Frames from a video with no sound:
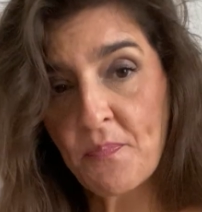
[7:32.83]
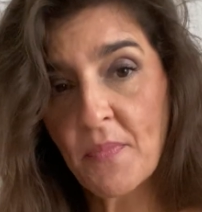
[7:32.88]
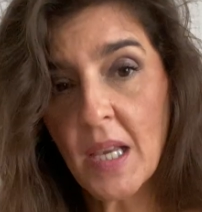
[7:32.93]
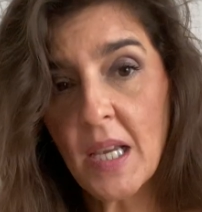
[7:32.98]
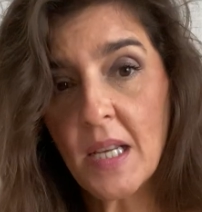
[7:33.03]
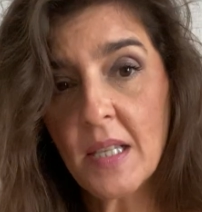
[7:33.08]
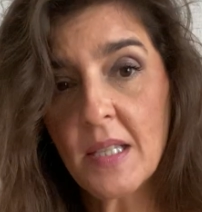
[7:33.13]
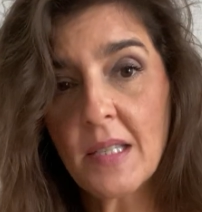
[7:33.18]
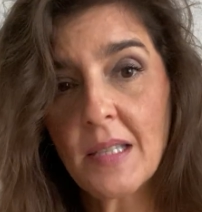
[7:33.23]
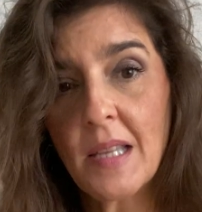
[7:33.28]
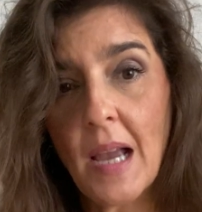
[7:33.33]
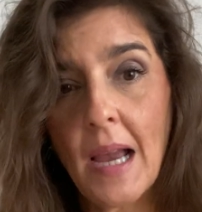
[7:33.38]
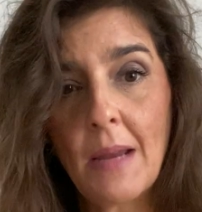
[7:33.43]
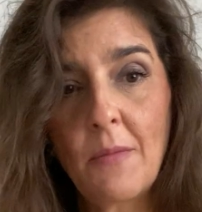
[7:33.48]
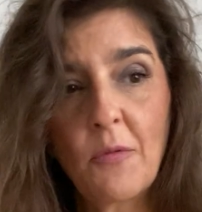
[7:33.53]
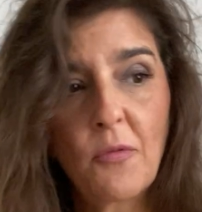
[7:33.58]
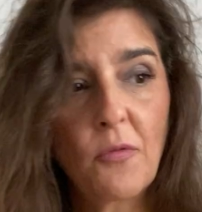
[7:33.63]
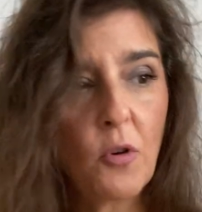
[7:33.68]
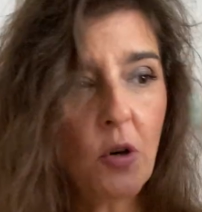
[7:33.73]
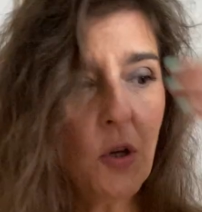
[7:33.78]
It's
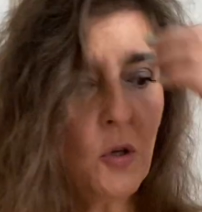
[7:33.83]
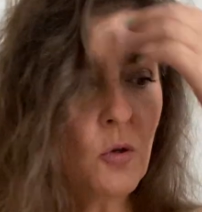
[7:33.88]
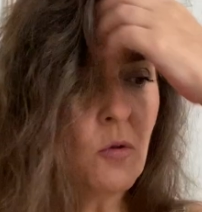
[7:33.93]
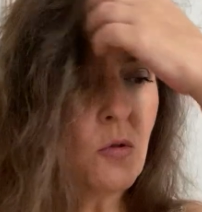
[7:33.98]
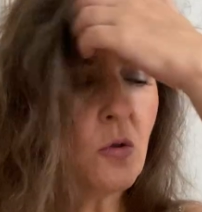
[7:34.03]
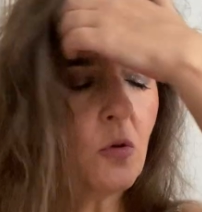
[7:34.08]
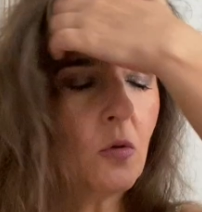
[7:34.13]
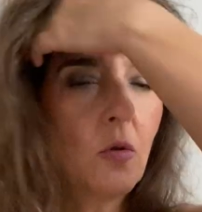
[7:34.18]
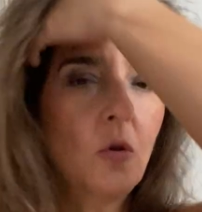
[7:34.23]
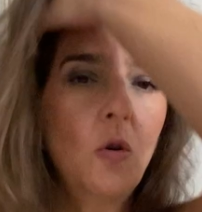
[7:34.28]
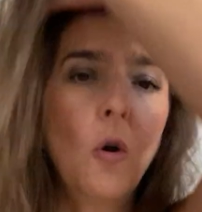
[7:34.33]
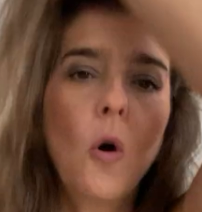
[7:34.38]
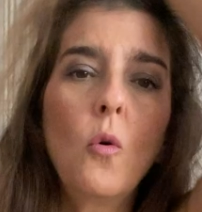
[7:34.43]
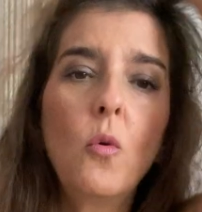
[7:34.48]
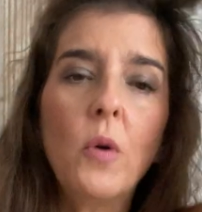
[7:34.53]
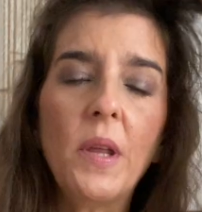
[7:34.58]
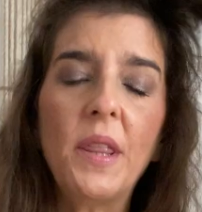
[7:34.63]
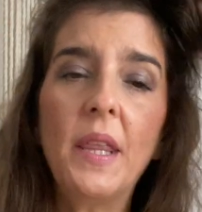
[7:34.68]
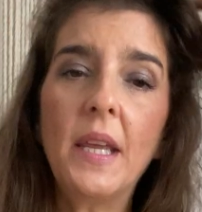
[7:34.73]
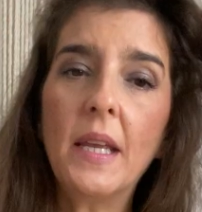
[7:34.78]
time for you to go
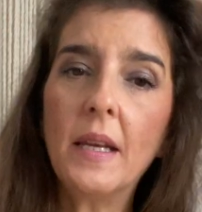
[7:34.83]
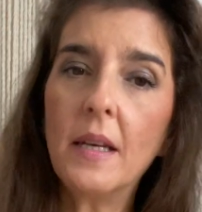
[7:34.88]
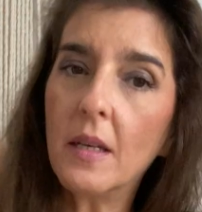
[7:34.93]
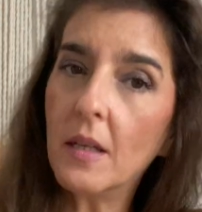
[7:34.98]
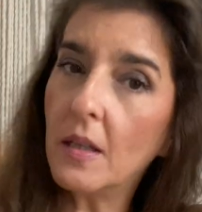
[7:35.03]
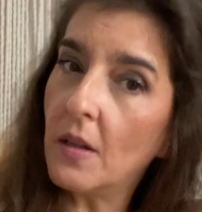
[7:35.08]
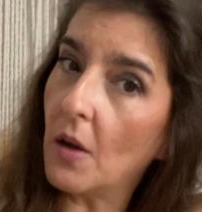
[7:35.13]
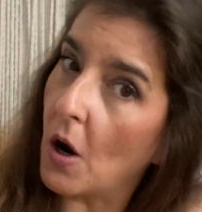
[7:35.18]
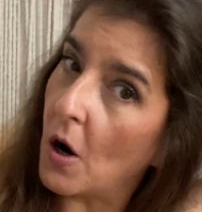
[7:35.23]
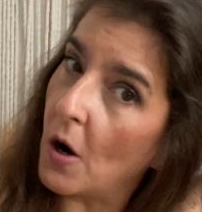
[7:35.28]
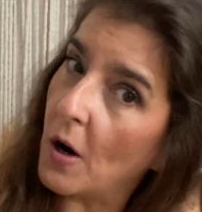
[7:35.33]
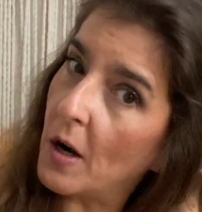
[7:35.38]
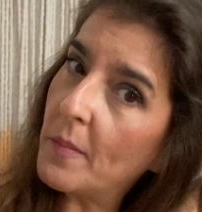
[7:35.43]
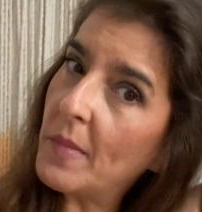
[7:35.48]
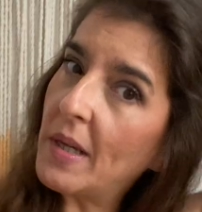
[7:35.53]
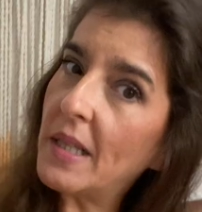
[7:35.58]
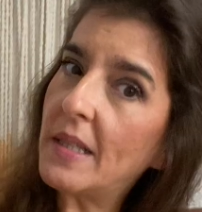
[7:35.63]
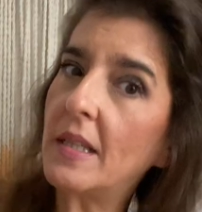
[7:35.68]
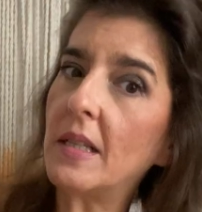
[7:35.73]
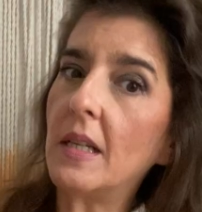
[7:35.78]
within. The
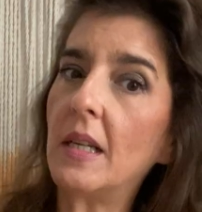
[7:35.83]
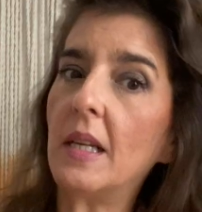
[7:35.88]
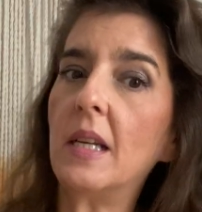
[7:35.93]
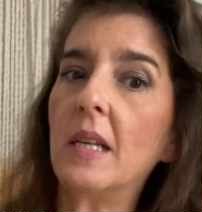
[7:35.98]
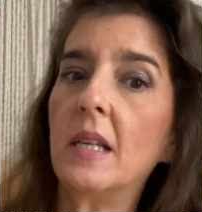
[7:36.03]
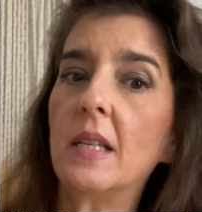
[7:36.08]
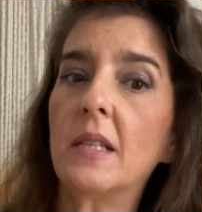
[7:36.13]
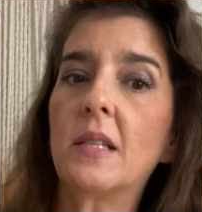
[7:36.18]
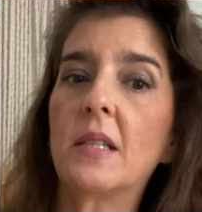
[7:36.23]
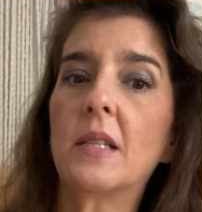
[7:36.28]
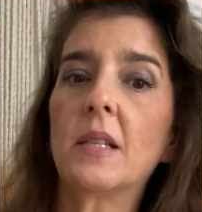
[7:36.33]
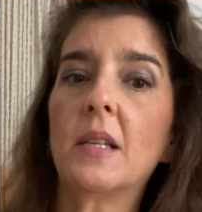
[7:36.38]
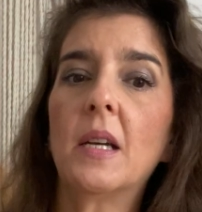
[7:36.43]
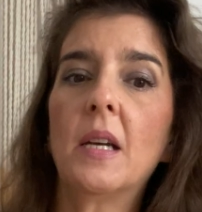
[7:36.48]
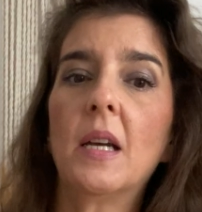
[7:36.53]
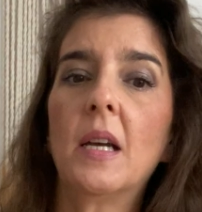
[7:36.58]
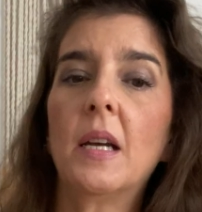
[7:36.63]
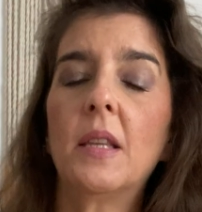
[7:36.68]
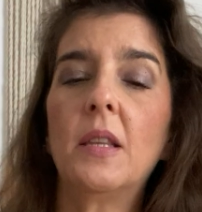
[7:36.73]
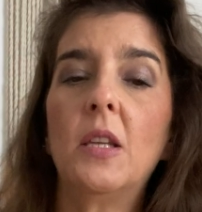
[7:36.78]
Hermit is
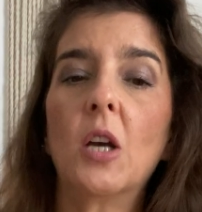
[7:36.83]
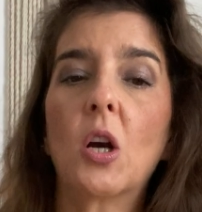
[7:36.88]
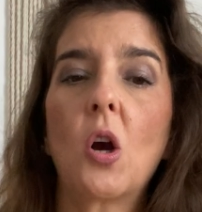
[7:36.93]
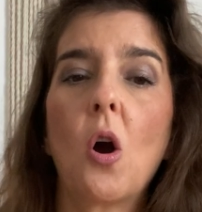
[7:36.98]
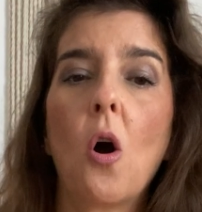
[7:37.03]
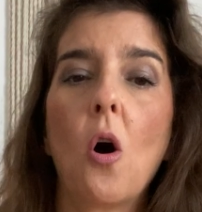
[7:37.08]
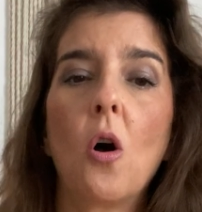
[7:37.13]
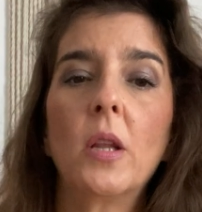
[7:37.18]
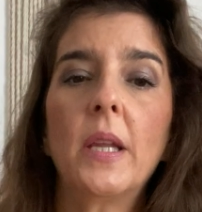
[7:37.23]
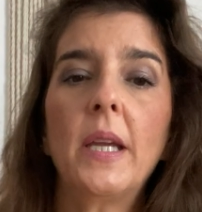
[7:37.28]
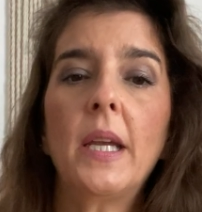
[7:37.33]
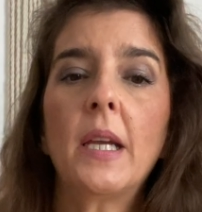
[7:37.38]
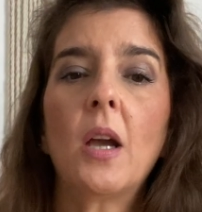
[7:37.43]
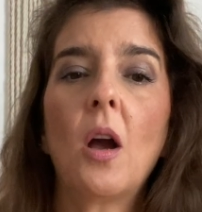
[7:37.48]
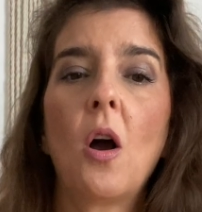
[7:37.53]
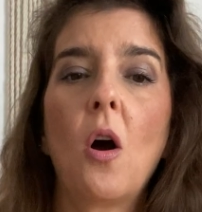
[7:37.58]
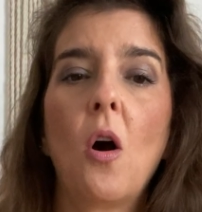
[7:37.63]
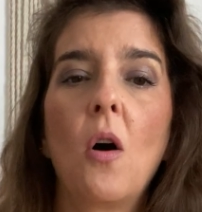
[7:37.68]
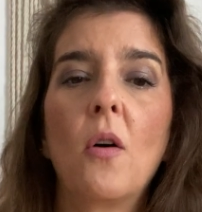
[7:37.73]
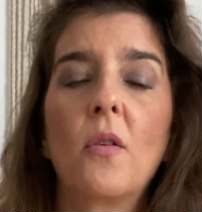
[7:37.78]
the calling
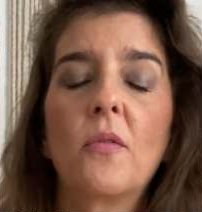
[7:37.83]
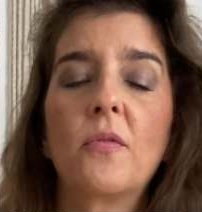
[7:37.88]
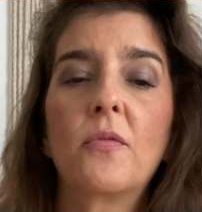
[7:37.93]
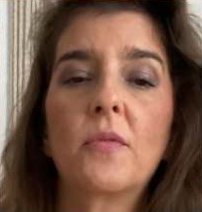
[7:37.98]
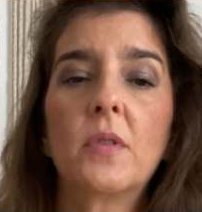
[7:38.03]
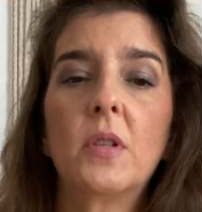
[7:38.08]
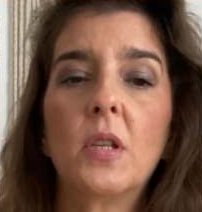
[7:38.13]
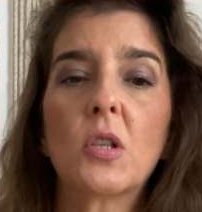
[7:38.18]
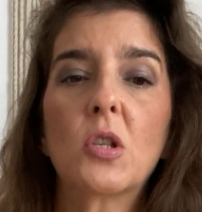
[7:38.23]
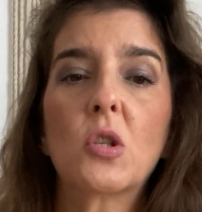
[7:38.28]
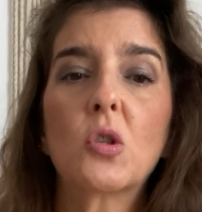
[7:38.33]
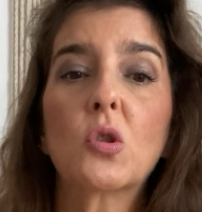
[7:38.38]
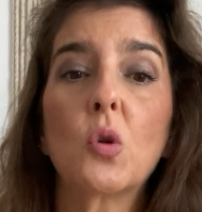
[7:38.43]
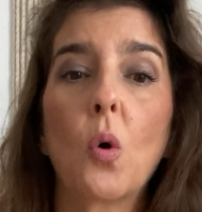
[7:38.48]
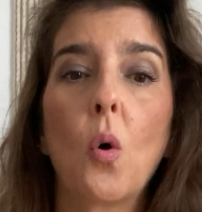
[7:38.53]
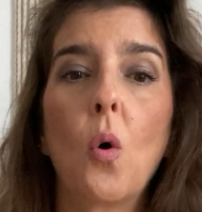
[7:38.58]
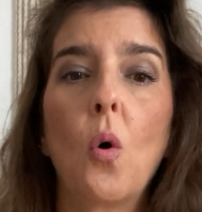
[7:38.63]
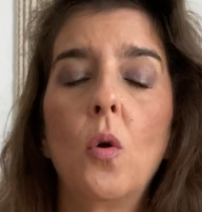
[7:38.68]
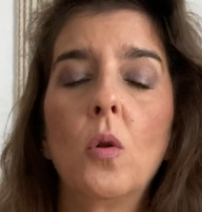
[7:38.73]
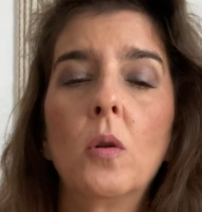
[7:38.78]
of the
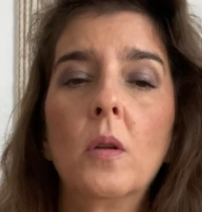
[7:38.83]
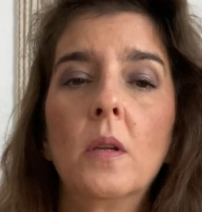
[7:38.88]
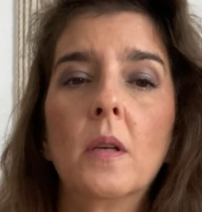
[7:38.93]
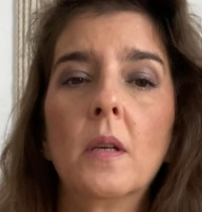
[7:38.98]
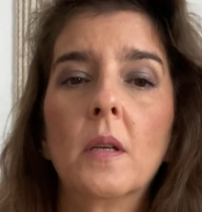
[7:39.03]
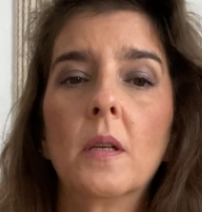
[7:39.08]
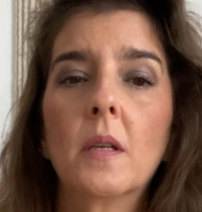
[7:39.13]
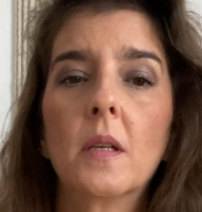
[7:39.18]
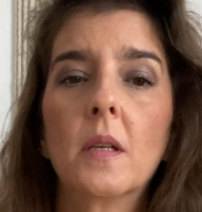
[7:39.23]
soul